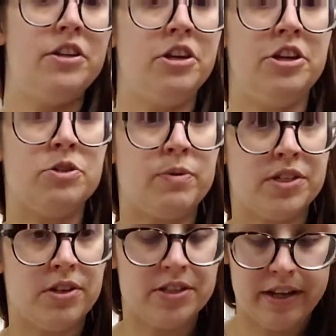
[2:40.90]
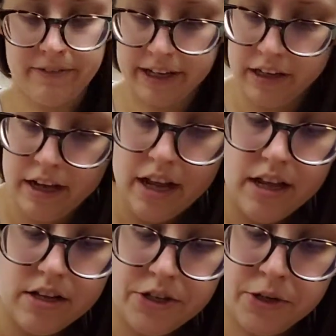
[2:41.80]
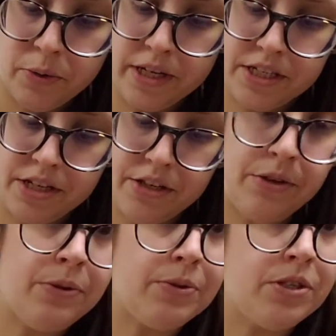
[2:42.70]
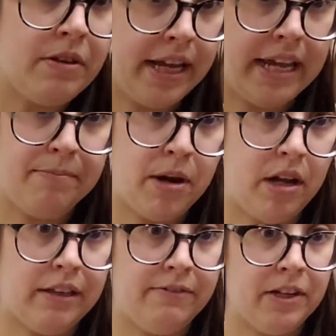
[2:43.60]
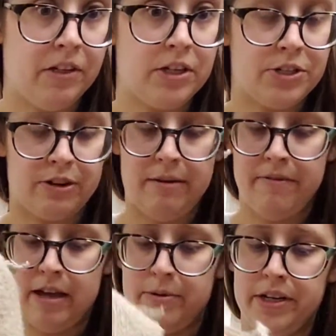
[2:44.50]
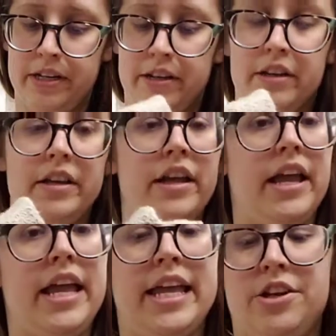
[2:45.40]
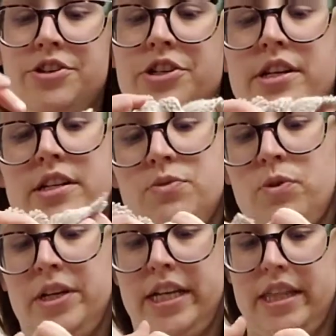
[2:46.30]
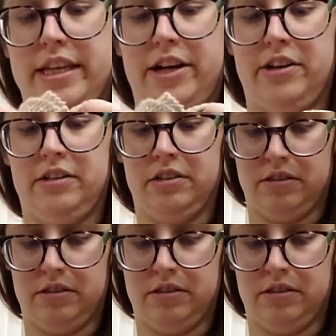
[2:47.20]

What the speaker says: you just want to start stuffing. You're going to use, again, polyfill or scrap fabric and just work it in there.